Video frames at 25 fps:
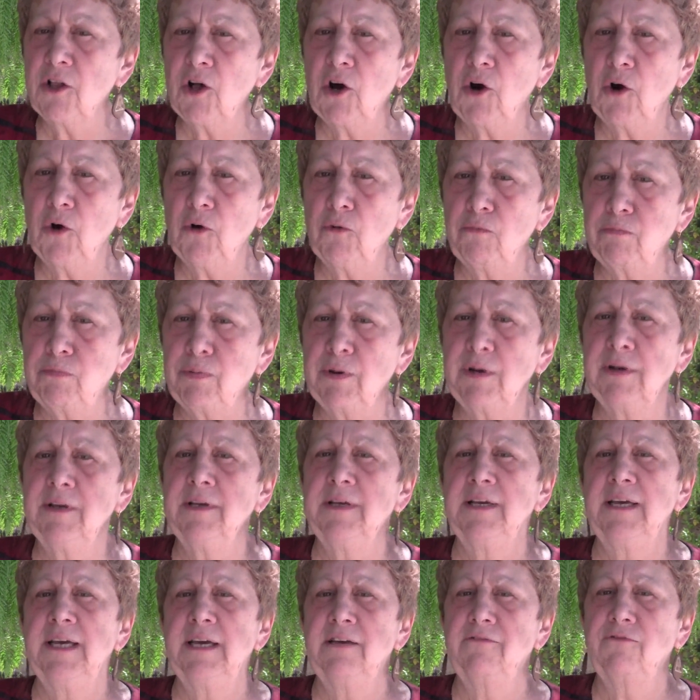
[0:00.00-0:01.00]
hope
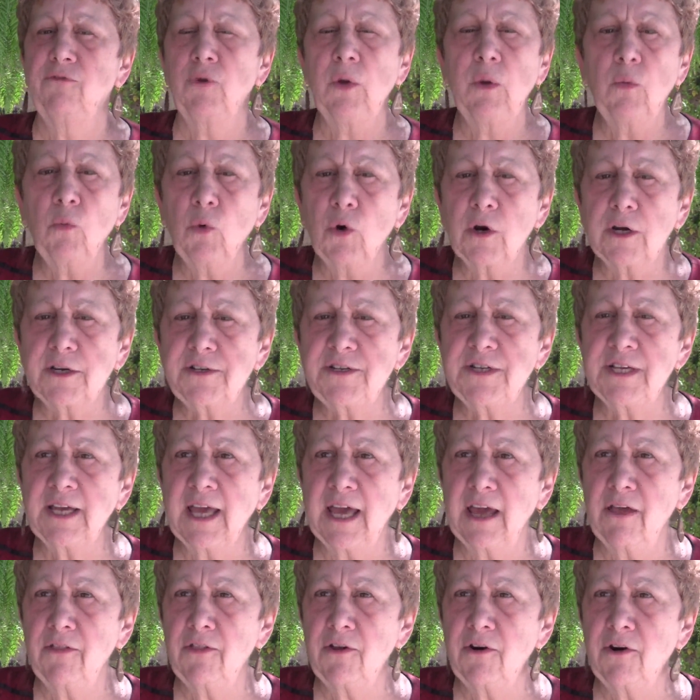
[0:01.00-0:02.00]
if we work
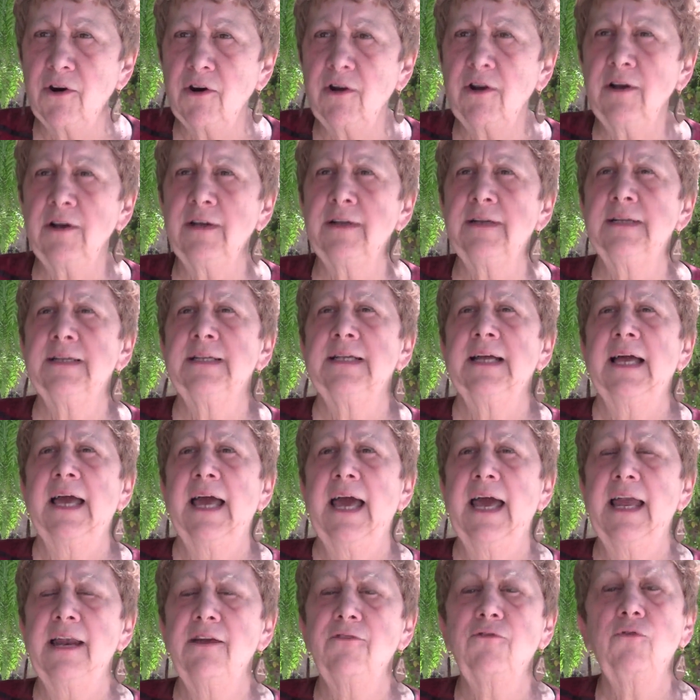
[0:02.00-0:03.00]
together,
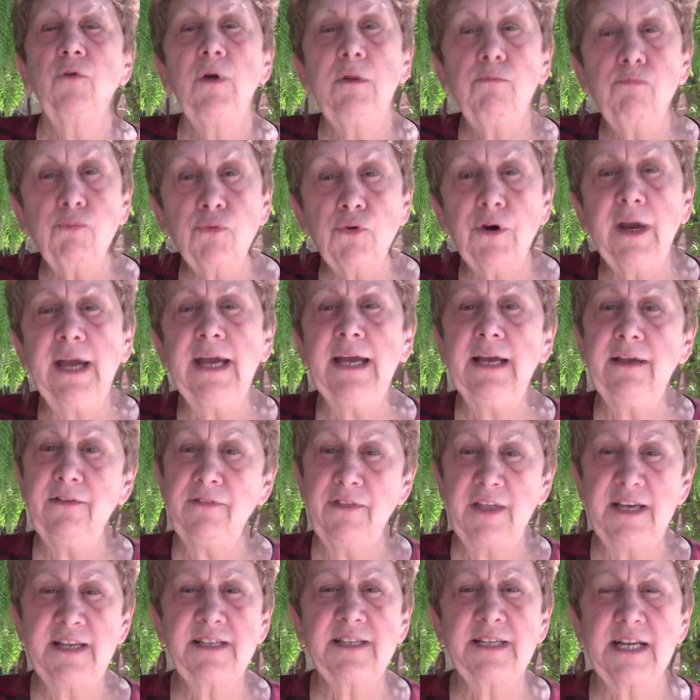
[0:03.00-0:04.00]
and if we bring
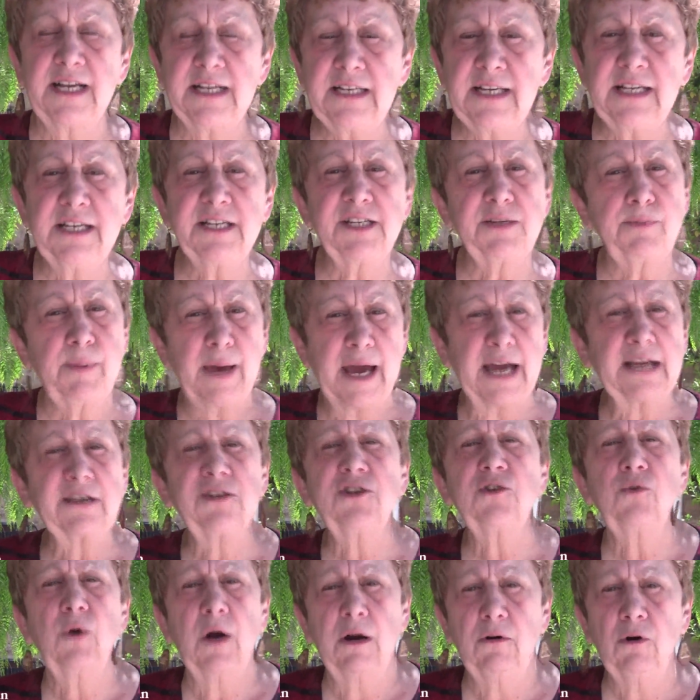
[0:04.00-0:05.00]
these ideas back
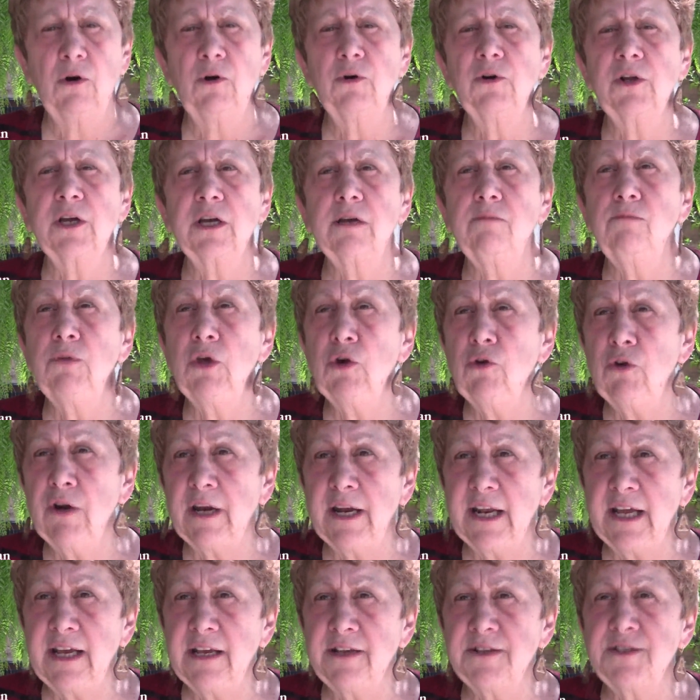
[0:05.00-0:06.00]
to our own
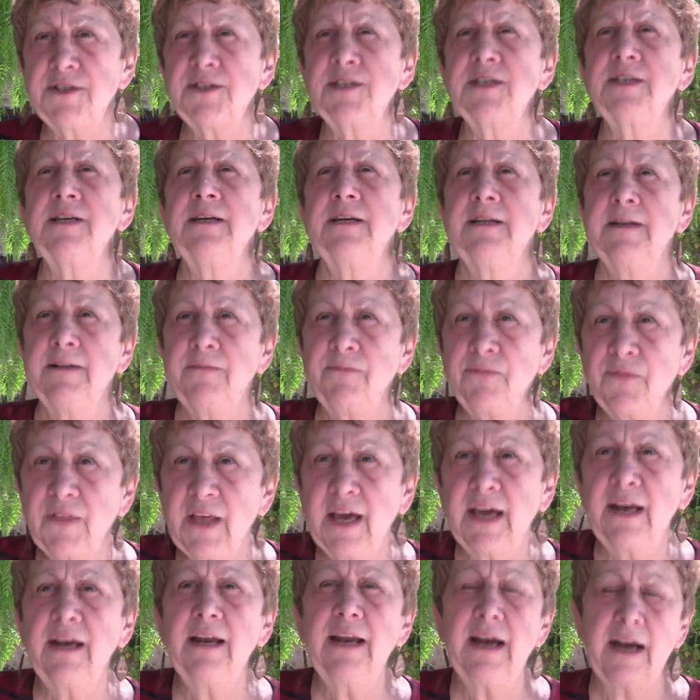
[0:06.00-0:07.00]
communities,
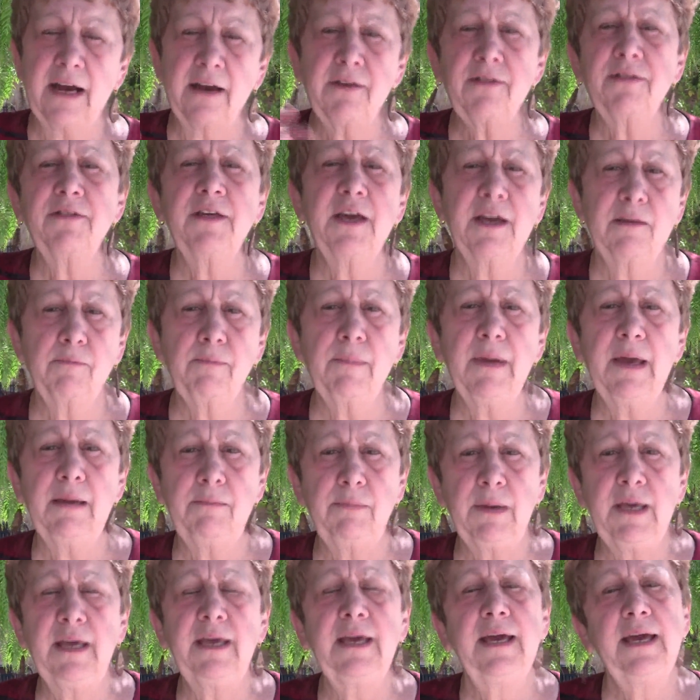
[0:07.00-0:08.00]
then I think
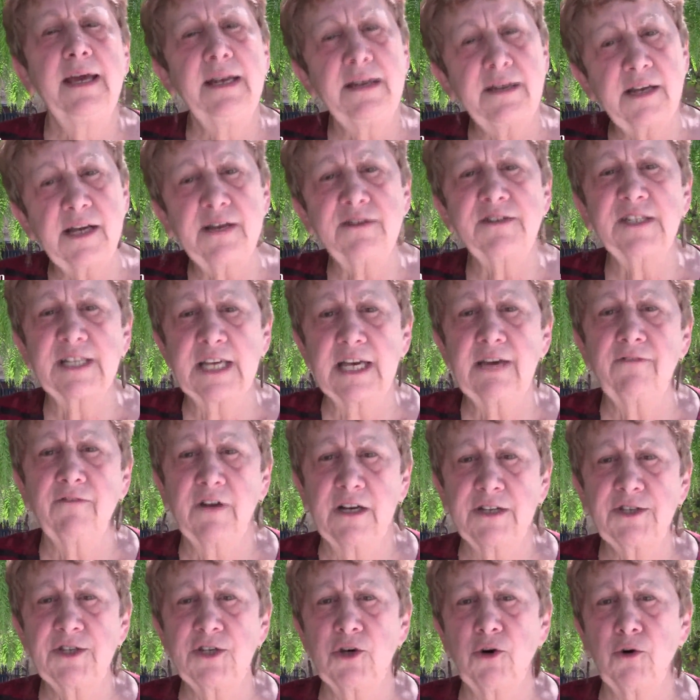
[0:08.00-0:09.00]
maybe it does give
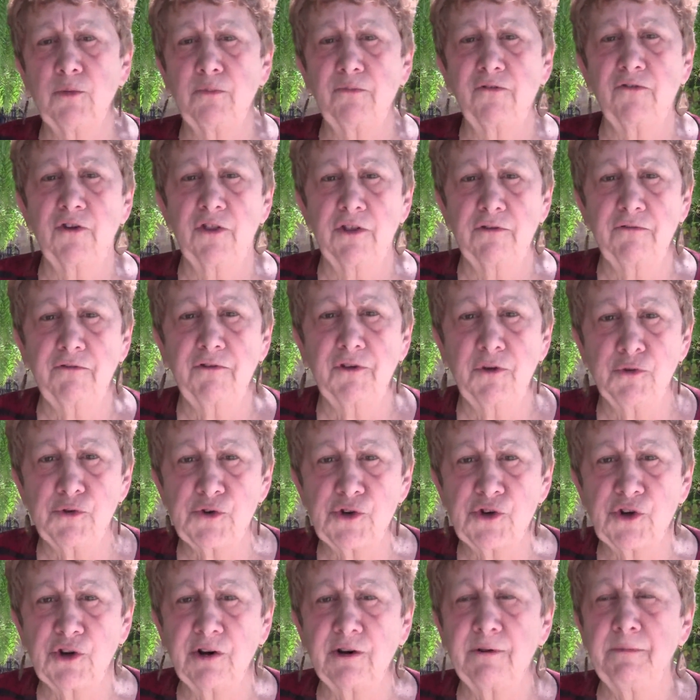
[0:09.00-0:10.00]
us hope for the
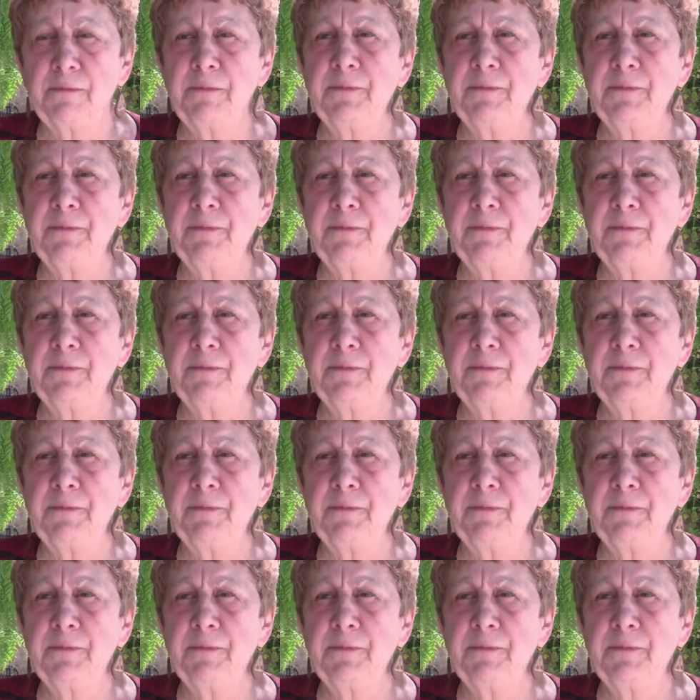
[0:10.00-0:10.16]
future.